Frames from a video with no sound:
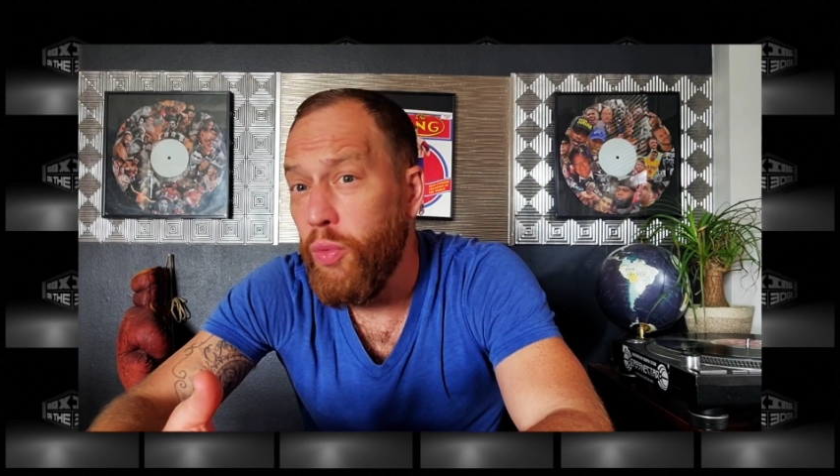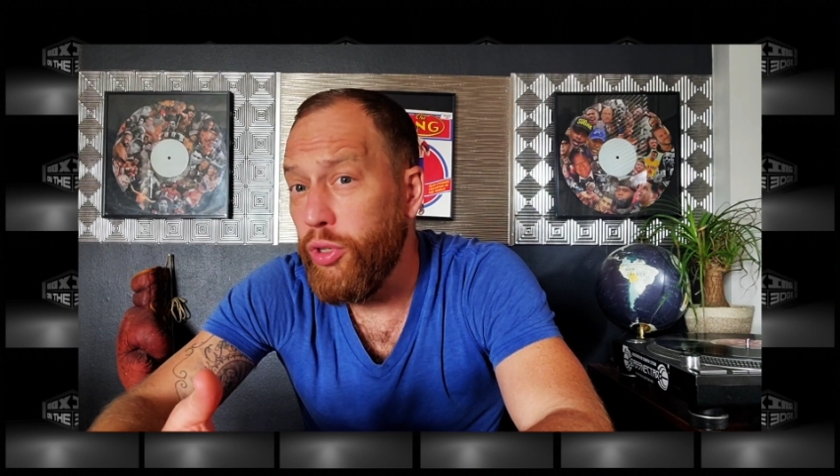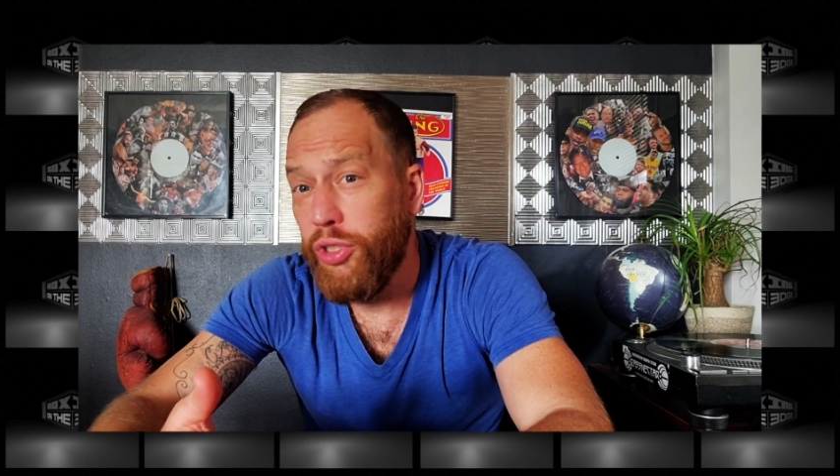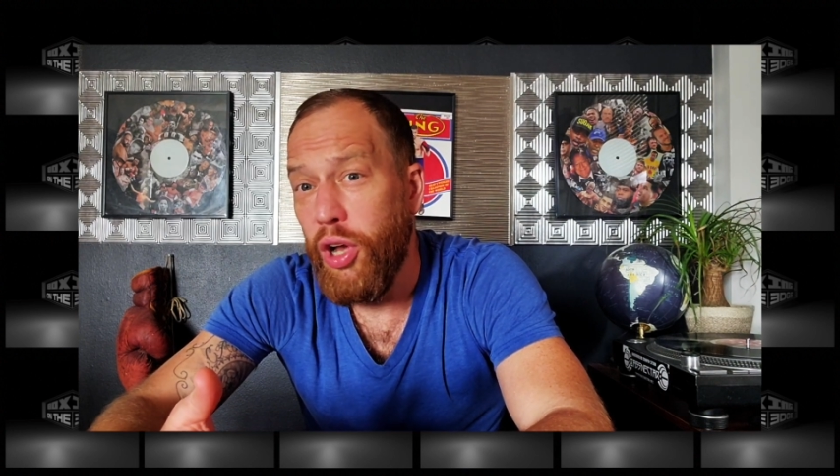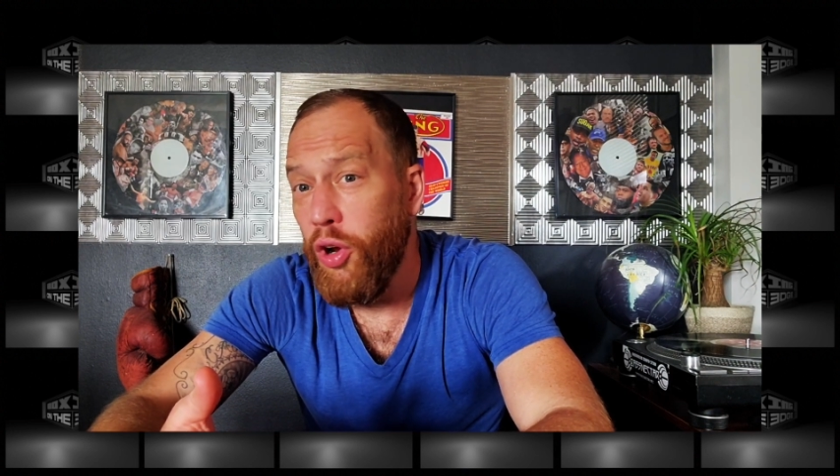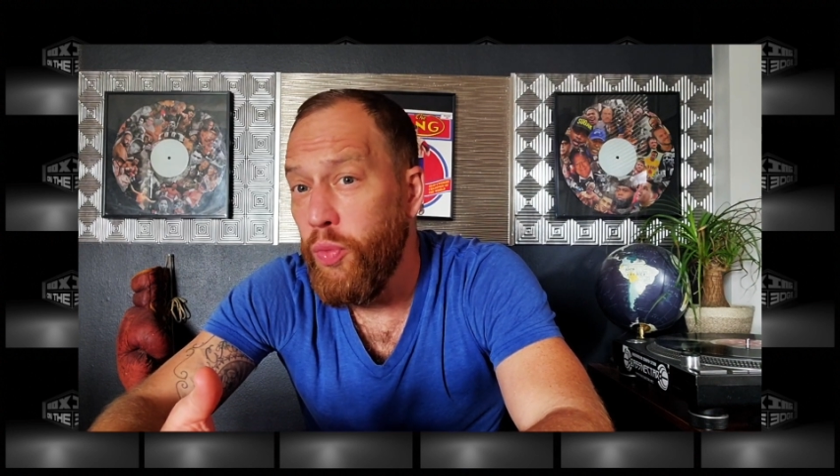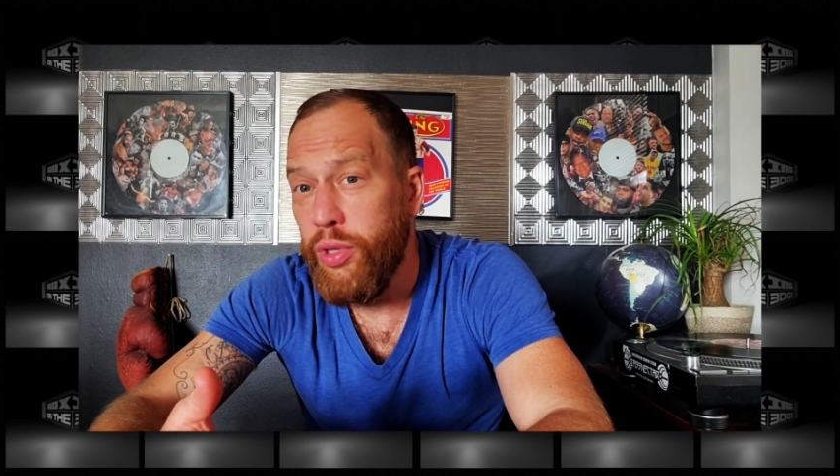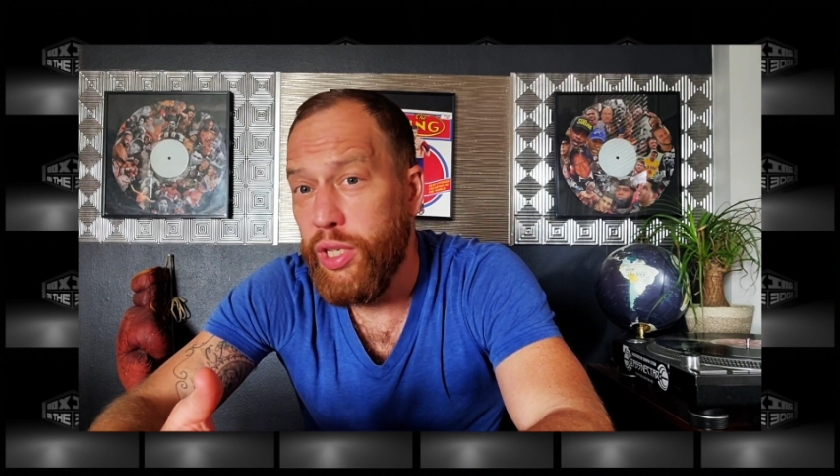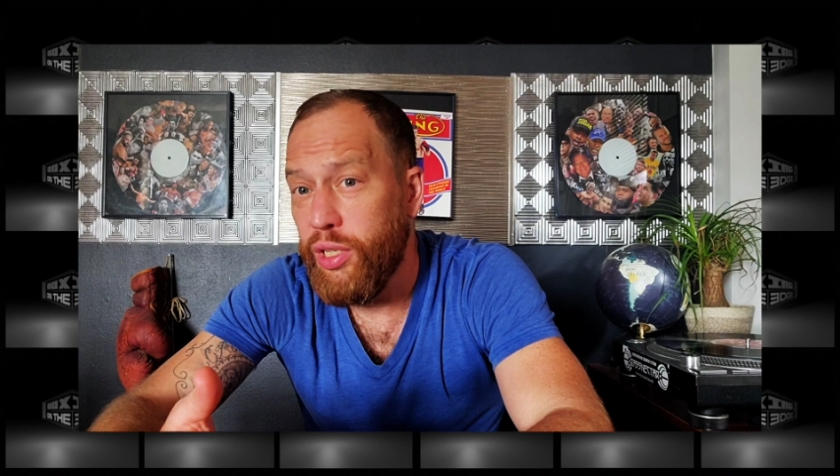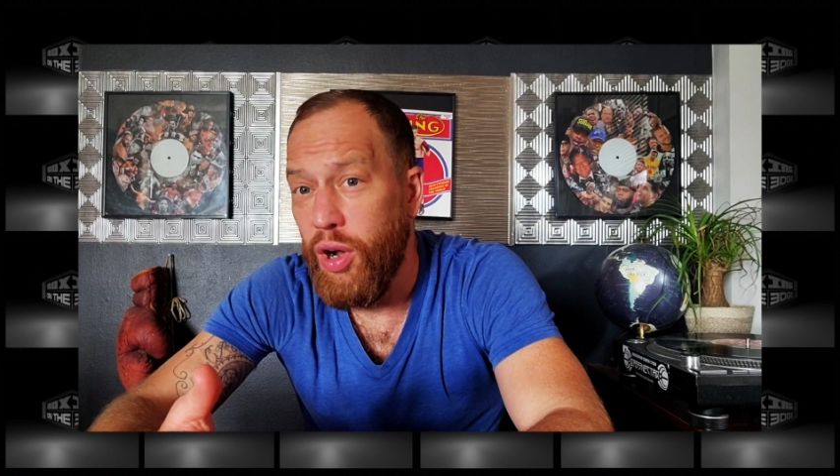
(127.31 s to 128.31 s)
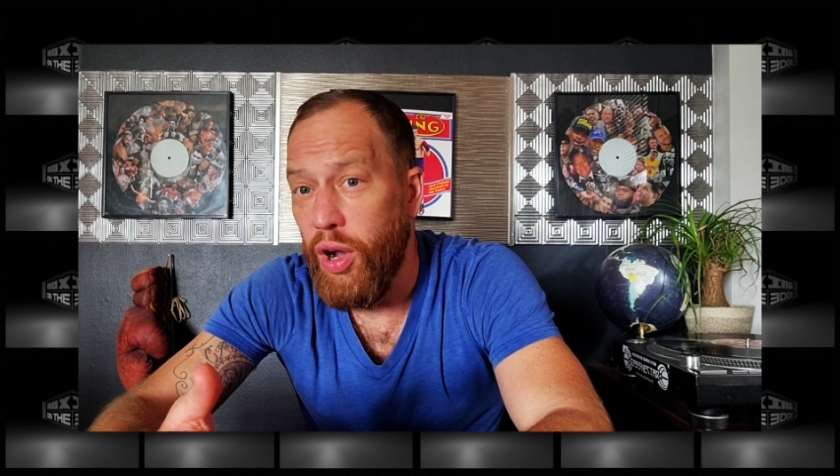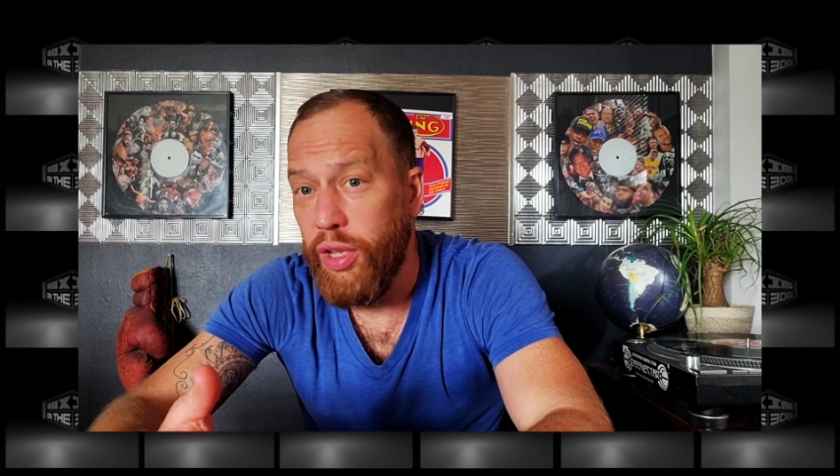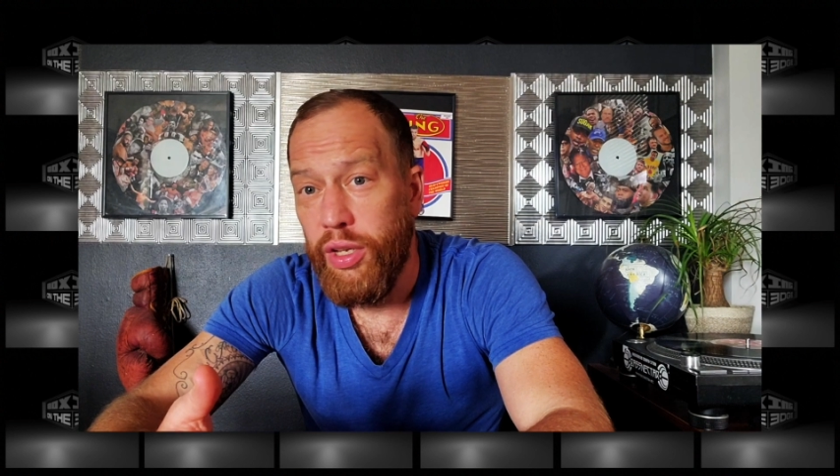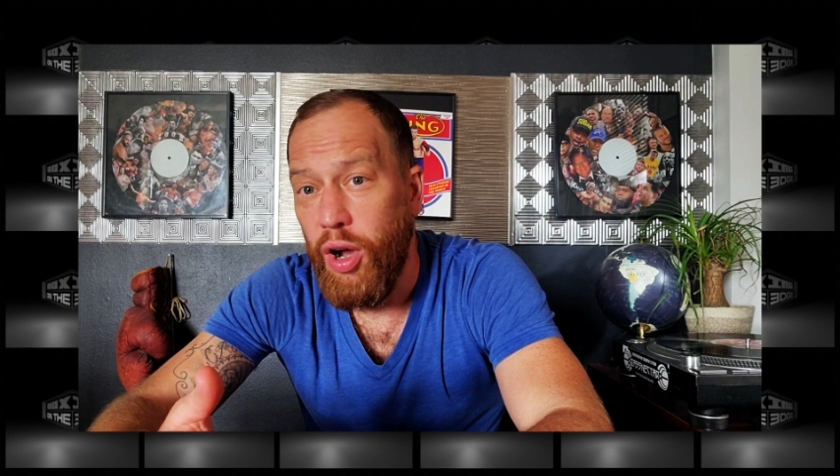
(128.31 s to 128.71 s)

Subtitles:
what's going on with this guy.